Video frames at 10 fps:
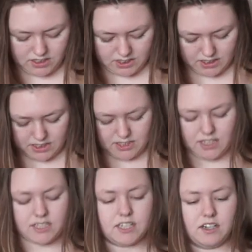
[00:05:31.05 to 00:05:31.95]
It's
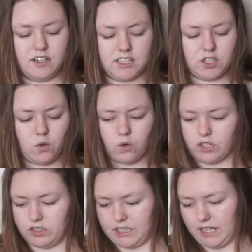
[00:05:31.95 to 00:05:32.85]
this, it's a
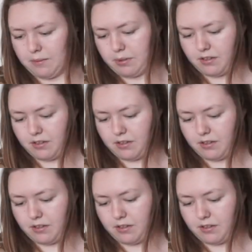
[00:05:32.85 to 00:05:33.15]
quarter zip.